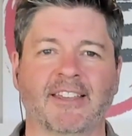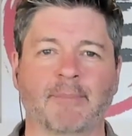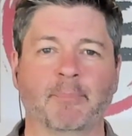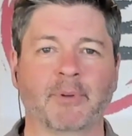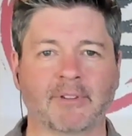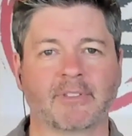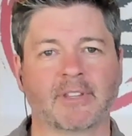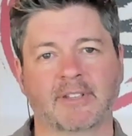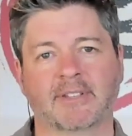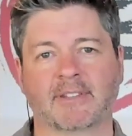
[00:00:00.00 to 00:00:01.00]
but the
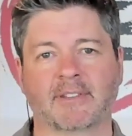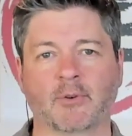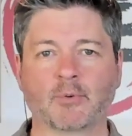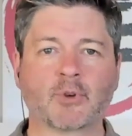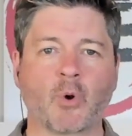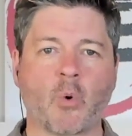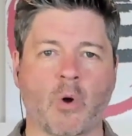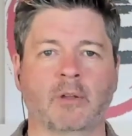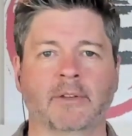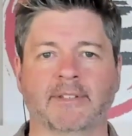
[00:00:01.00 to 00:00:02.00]
thing is those
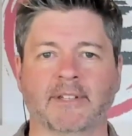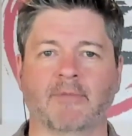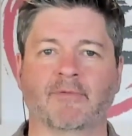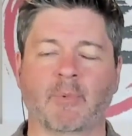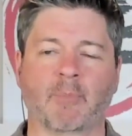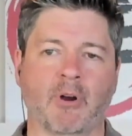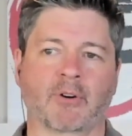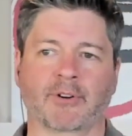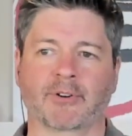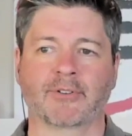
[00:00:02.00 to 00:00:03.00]
qualities come from a part
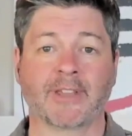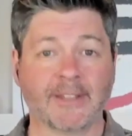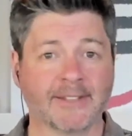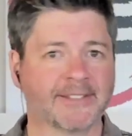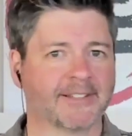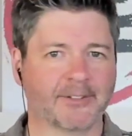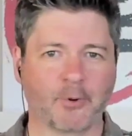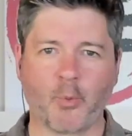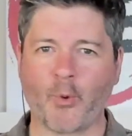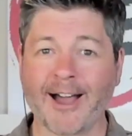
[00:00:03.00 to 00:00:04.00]
of her that is a
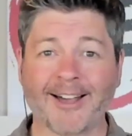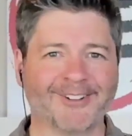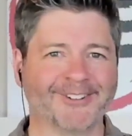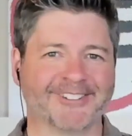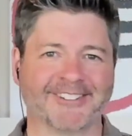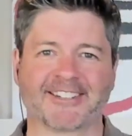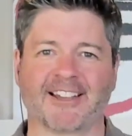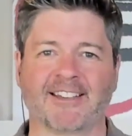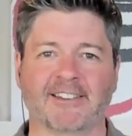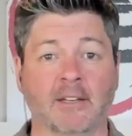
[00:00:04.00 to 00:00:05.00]
little wild
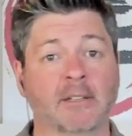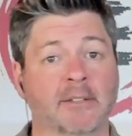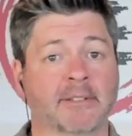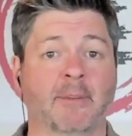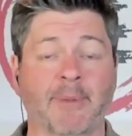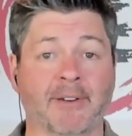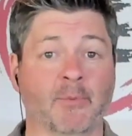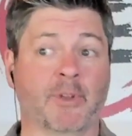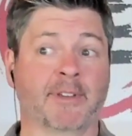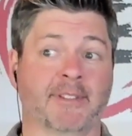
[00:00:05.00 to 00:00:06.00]
inside and it does come out in
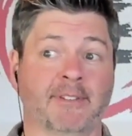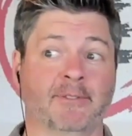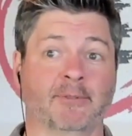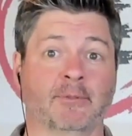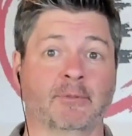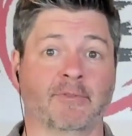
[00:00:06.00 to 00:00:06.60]
ways that you'll